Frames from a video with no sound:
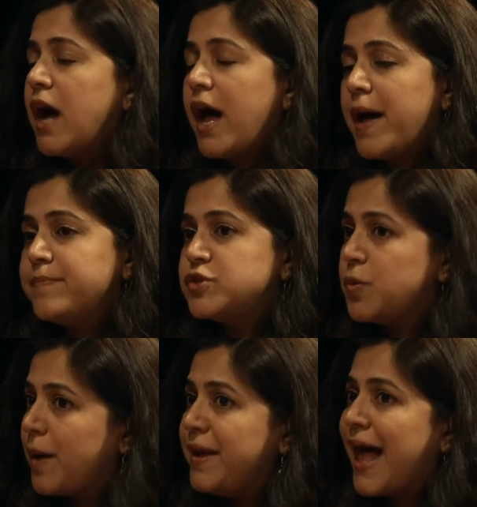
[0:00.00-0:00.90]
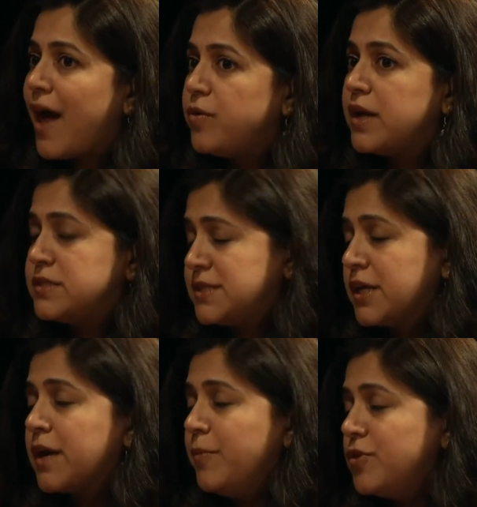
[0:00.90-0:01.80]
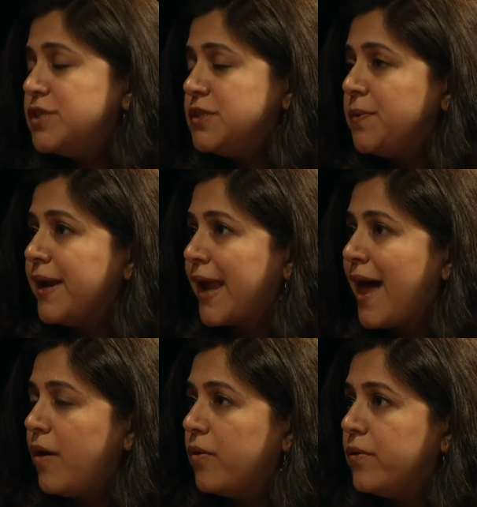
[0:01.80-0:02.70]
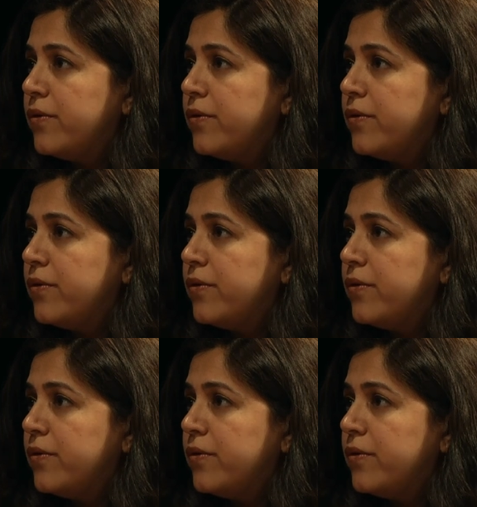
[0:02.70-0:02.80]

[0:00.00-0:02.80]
um, so I mean, how is the community doing now?